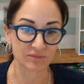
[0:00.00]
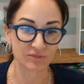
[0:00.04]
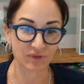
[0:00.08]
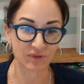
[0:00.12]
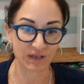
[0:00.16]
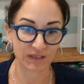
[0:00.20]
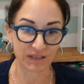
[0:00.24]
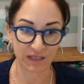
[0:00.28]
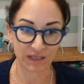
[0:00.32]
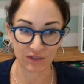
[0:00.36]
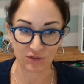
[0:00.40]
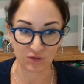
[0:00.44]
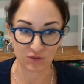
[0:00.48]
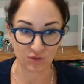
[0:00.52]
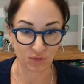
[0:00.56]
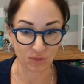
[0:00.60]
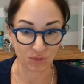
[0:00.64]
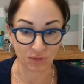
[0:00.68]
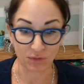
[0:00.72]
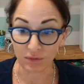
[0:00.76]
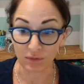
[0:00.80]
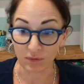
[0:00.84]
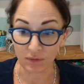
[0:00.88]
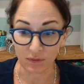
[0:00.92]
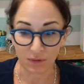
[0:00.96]

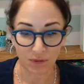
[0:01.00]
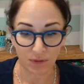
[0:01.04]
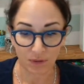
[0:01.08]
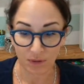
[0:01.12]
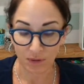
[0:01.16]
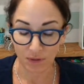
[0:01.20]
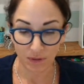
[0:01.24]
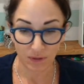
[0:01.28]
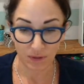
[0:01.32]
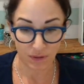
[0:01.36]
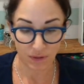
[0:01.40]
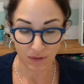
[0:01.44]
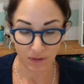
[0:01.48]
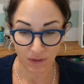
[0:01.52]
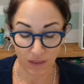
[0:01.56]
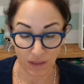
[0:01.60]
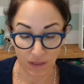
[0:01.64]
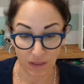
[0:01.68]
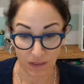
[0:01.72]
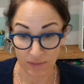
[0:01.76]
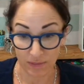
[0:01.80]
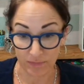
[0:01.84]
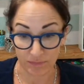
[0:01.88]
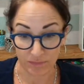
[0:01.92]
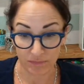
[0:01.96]
financial
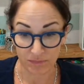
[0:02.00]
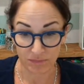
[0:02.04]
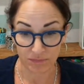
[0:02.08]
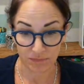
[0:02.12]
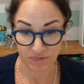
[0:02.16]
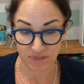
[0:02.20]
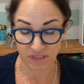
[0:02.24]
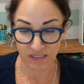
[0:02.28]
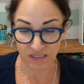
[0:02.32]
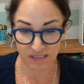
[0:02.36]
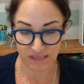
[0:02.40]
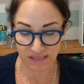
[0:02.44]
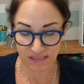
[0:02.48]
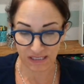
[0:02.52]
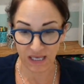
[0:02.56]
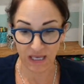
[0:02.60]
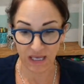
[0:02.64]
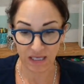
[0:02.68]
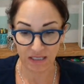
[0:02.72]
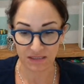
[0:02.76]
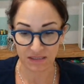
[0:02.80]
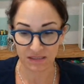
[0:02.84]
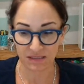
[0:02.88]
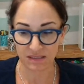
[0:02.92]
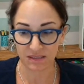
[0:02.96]

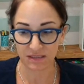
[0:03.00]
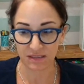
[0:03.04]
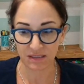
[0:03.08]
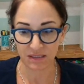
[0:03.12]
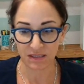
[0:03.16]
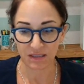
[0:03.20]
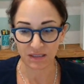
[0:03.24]
success,